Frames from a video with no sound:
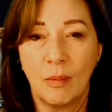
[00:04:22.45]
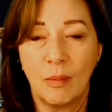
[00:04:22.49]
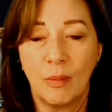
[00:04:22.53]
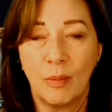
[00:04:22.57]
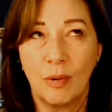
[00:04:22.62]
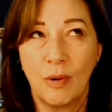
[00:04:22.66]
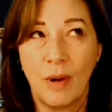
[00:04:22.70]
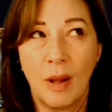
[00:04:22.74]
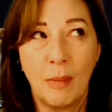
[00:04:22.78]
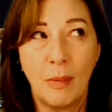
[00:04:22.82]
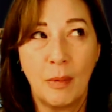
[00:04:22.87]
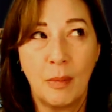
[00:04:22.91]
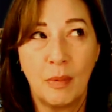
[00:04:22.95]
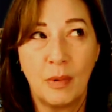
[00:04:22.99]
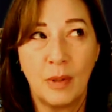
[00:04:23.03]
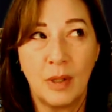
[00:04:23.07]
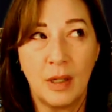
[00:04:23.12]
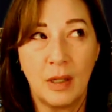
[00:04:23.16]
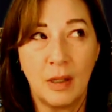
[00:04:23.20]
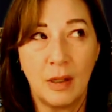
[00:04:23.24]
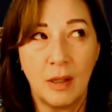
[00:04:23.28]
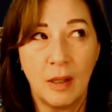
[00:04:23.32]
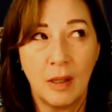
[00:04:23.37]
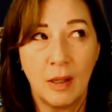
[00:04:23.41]

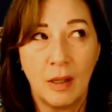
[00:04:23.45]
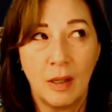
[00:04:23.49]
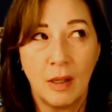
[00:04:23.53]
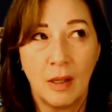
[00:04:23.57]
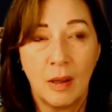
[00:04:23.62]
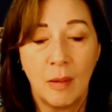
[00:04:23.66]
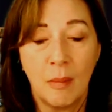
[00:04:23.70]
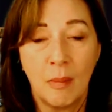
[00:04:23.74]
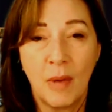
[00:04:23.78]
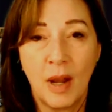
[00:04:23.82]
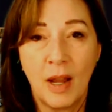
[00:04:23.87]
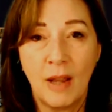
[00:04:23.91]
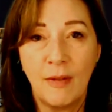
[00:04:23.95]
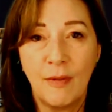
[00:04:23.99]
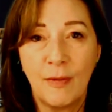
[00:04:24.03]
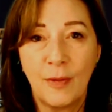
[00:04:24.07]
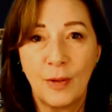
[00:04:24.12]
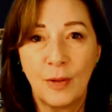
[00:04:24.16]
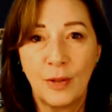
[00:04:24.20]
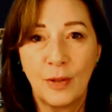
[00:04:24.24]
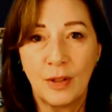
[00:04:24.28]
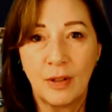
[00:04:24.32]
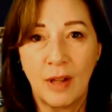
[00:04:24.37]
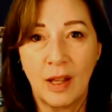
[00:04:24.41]
probably my
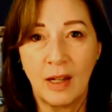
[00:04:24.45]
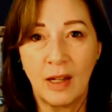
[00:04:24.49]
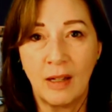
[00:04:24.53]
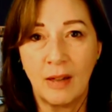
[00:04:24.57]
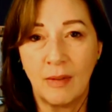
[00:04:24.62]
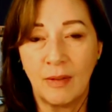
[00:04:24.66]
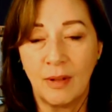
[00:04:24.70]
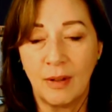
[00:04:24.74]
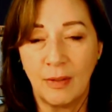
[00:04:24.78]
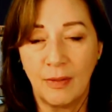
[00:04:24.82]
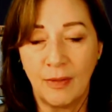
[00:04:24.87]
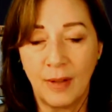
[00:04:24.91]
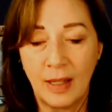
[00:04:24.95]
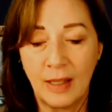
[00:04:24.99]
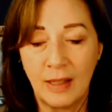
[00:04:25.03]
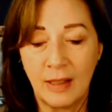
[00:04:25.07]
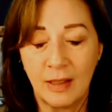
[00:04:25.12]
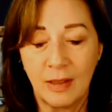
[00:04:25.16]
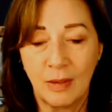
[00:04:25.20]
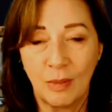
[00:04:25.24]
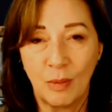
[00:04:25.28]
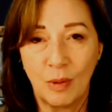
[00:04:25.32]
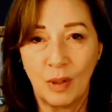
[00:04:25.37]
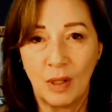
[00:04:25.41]
first line of
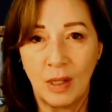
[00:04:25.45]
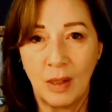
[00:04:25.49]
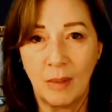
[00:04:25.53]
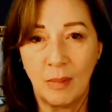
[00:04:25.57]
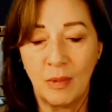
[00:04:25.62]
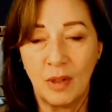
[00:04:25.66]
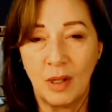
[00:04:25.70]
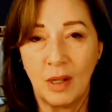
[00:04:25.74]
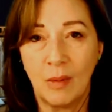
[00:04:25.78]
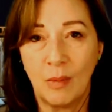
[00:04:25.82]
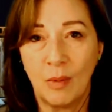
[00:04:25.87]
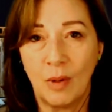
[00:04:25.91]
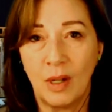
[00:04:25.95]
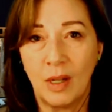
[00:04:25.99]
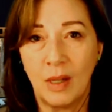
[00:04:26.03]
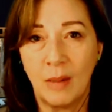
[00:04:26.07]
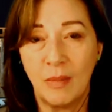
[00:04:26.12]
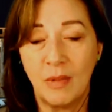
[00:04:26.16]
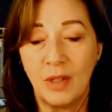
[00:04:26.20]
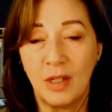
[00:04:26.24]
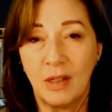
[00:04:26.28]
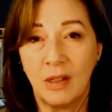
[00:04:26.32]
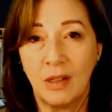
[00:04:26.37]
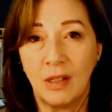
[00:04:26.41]
defense when I'm, when
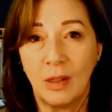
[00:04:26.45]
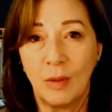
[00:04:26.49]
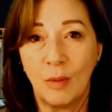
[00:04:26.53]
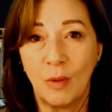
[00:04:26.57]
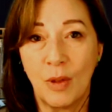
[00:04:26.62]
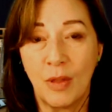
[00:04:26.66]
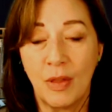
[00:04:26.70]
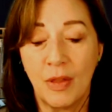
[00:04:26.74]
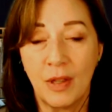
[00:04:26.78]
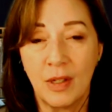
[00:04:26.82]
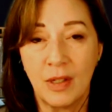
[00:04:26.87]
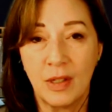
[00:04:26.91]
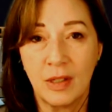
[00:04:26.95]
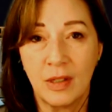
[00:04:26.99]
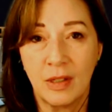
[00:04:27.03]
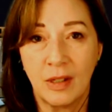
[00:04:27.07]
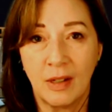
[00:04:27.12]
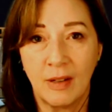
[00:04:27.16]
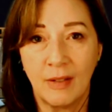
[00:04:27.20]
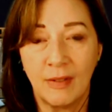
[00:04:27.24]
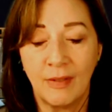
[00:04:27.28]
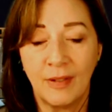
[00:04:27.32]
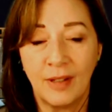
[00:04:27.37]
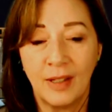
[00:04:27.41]
I'm dealing with this
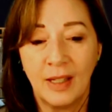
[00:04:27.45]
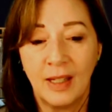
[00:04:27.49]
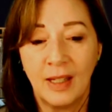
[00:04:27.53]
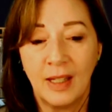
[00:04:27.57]
stuff,